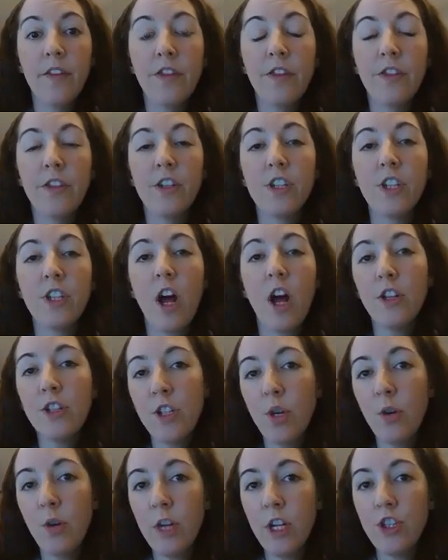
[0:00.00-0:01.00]
There's
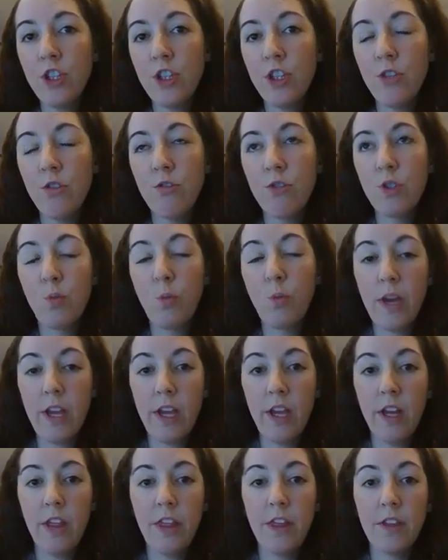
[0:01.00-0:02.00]
also issues
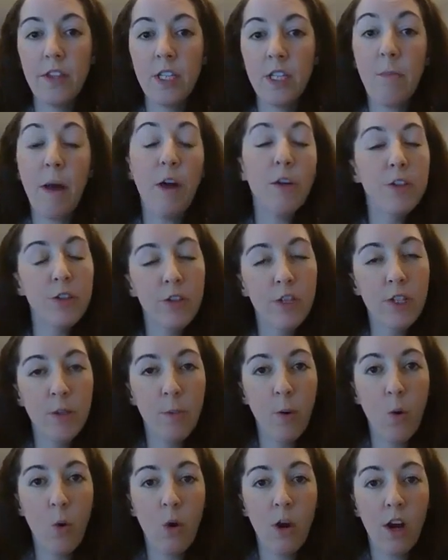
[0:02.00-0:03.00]
with spousal
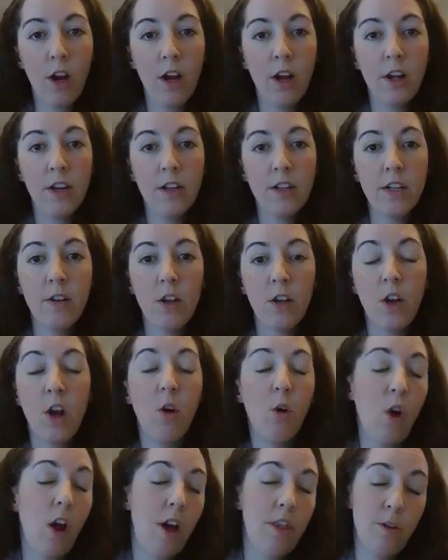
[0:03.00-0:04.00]
support,
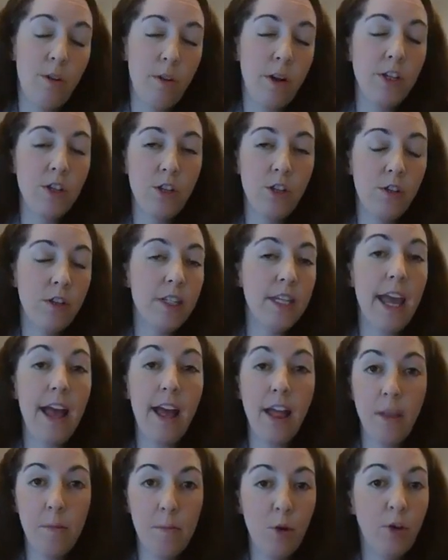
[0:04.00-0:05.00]
or otherwise known as
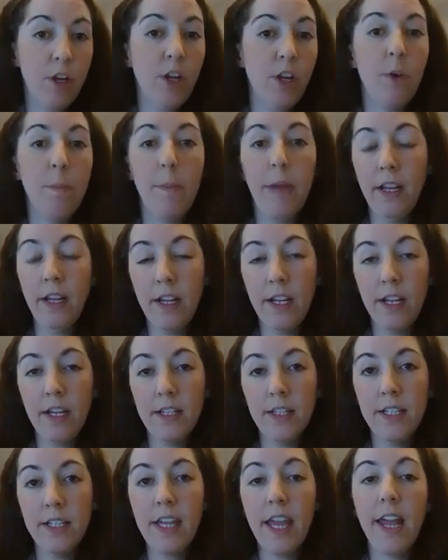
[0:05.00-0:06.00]
alimony or
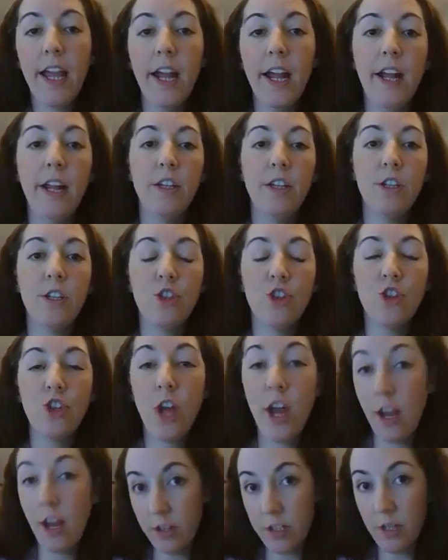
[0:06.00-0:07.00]
maintenance, and
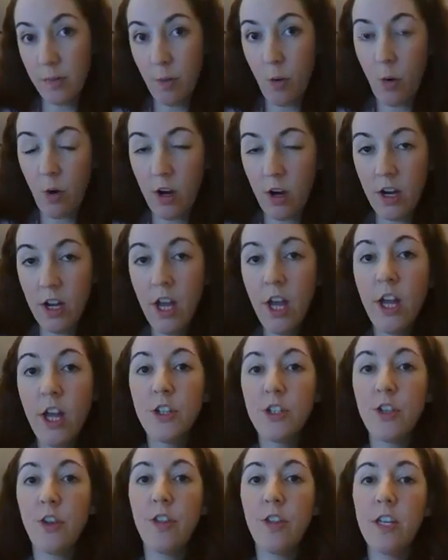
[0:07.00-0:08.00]
child support.
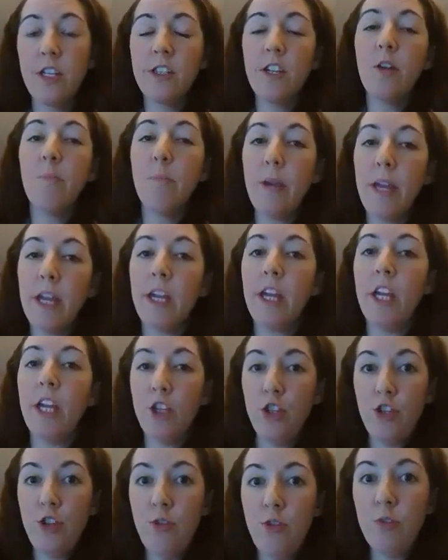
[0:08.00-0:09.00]
So these are big
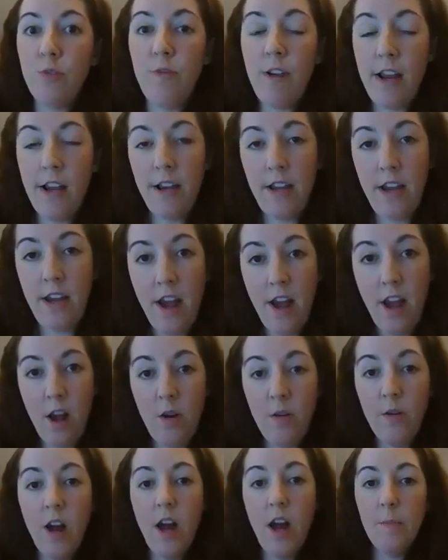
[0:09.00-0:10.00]
issues right
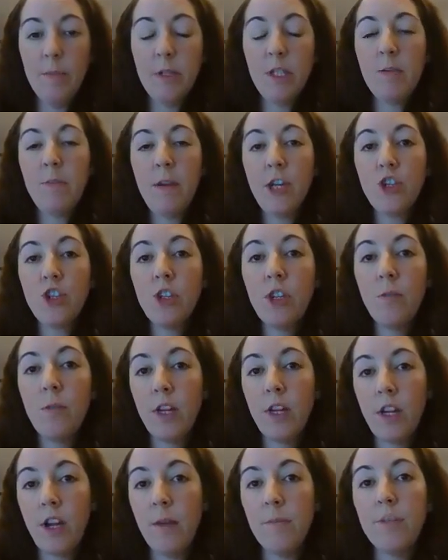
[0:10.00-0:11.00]
now, especially when
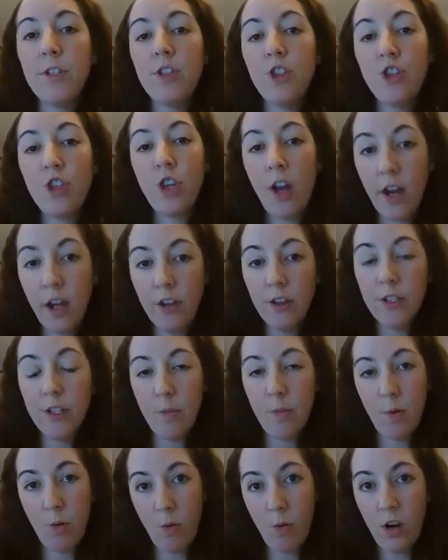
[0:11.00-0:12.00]
it comes to child
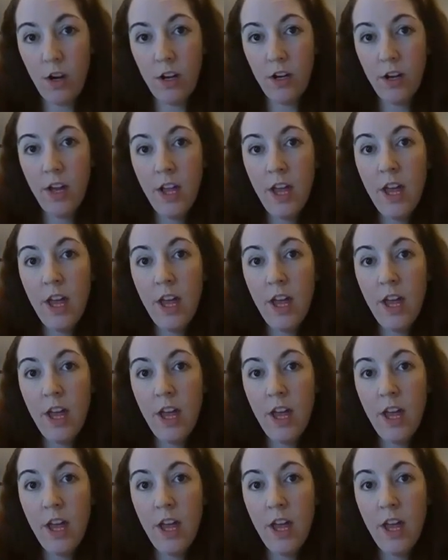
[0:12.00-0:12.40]
support.